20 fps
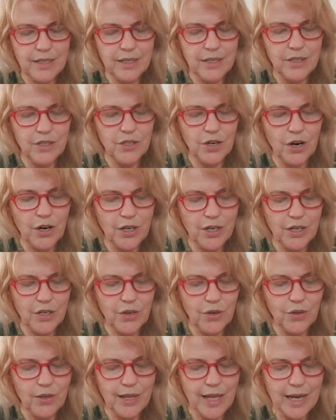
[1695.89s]
and darken
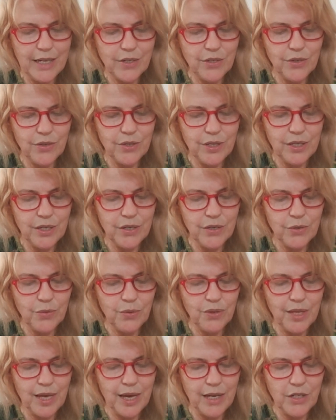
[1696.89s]
your latter years
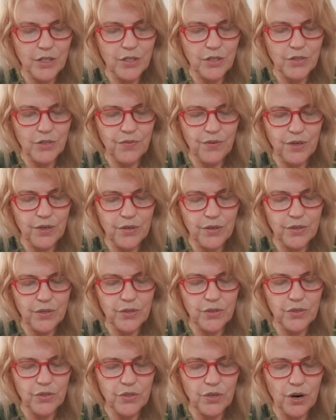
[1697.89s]
with anxious fears
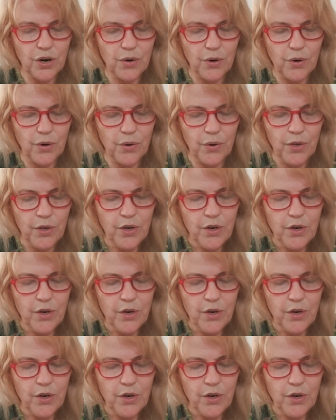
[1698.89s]
and sorrow